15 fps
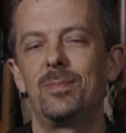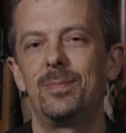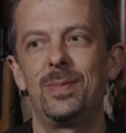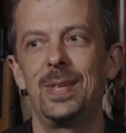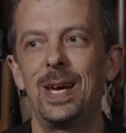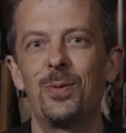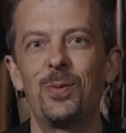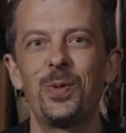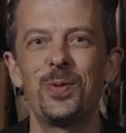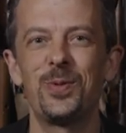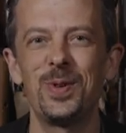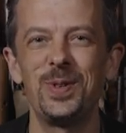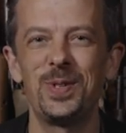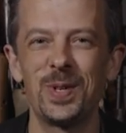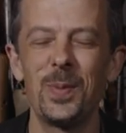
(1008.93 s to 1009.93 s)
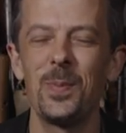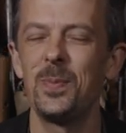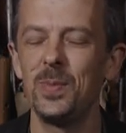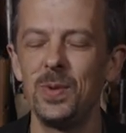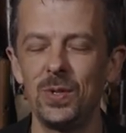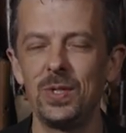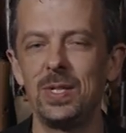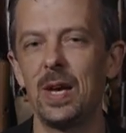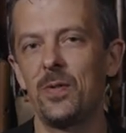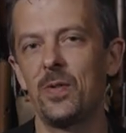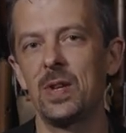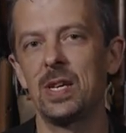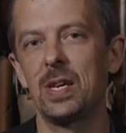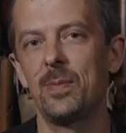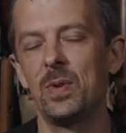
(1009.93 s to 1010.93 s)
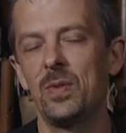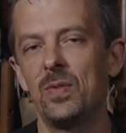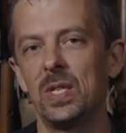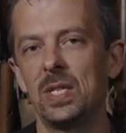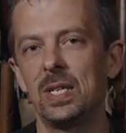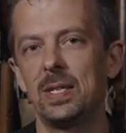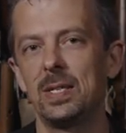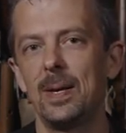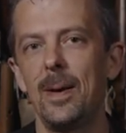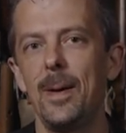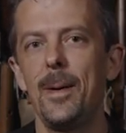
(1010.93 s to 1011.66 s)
now or in the future, you should definitely come and visit.